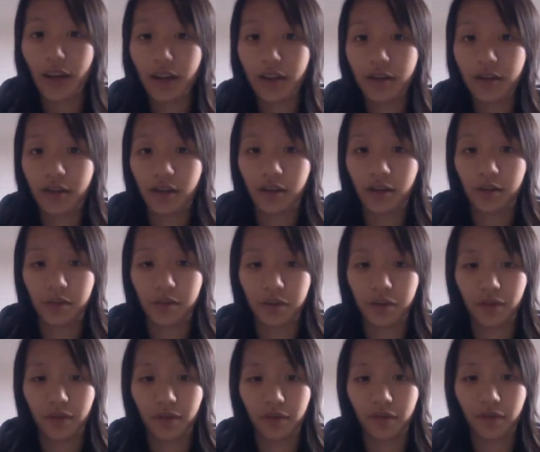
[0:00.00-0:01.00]
who are
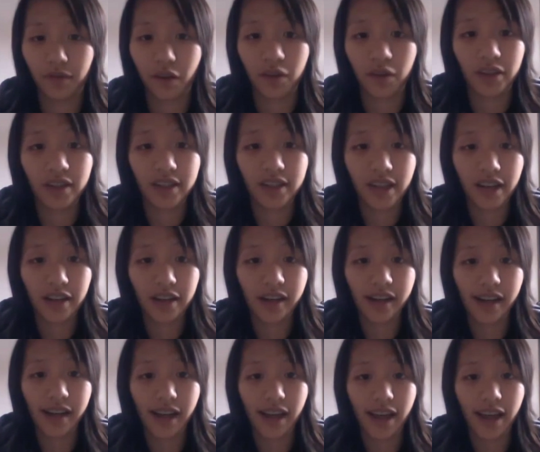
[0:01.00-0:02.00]
both
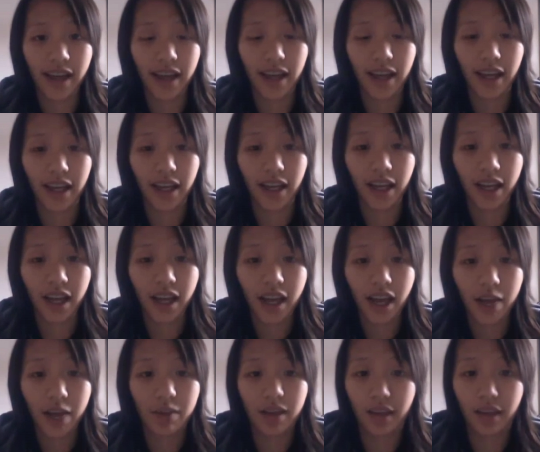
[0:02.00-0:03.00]
voluntary, and
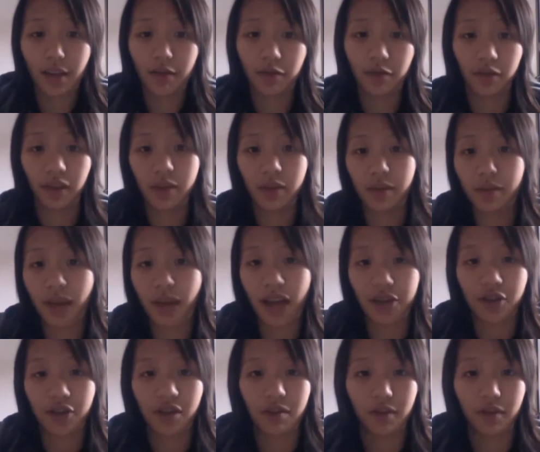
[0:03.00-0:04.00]
I mean, they've really been
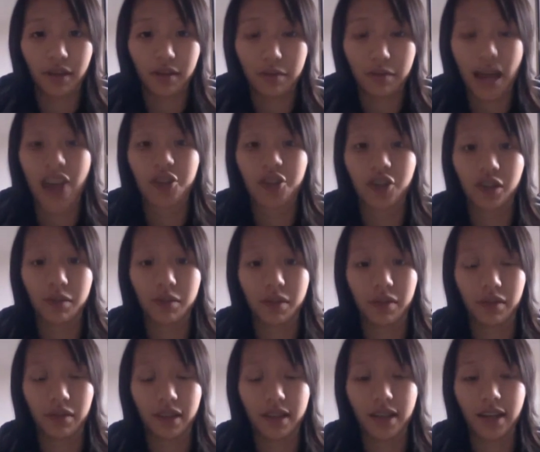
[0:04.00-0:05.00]
passionate
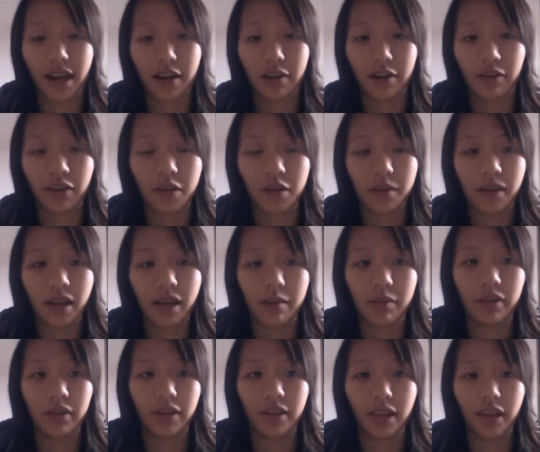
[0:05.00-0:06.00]
about the entire film, and I'm
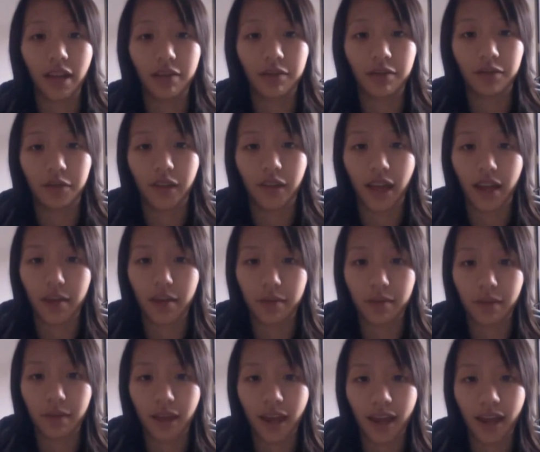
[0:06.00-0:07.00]
really thankful for that,
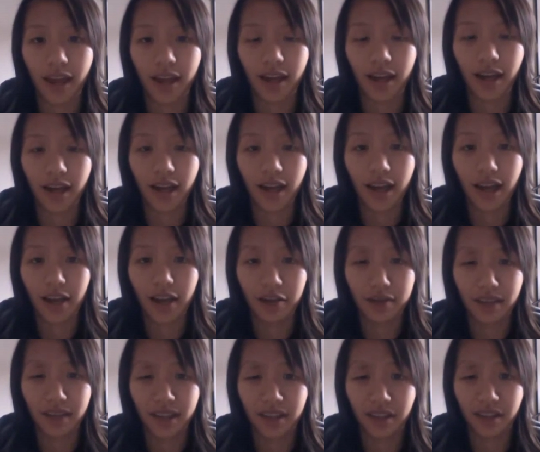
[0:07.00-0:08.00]
and I
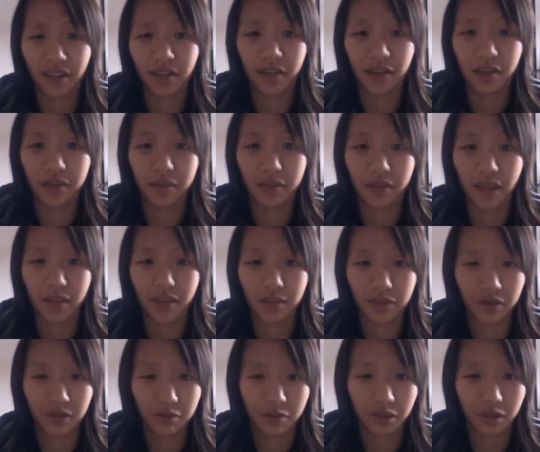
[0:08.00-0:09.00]
don't think I'll ever be
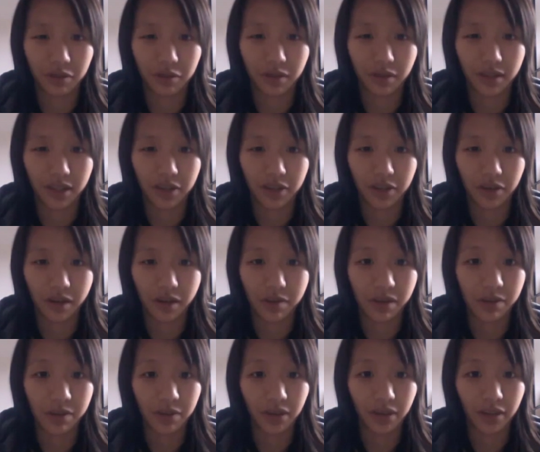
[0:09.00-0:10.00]
able to work with such great
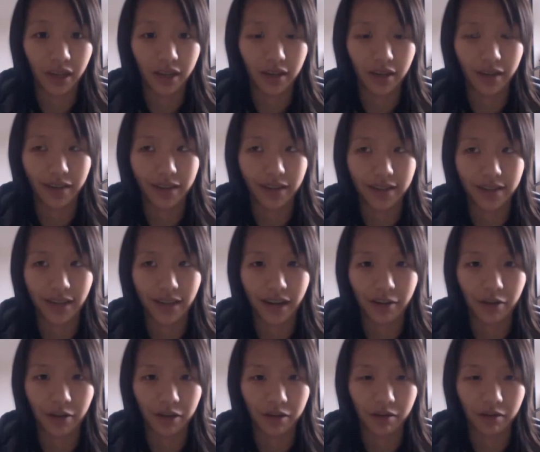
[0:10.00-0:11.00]
people again unless I
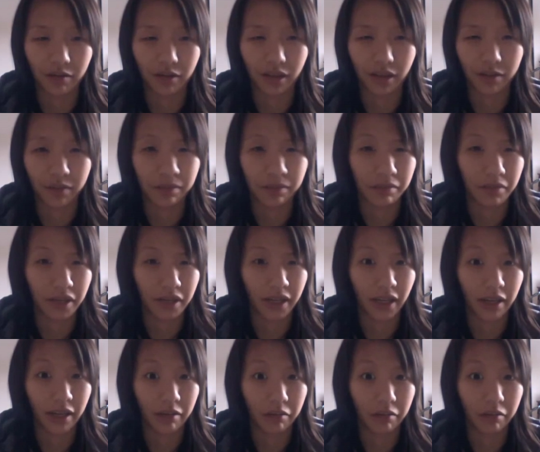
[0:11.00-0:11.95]
work with them again.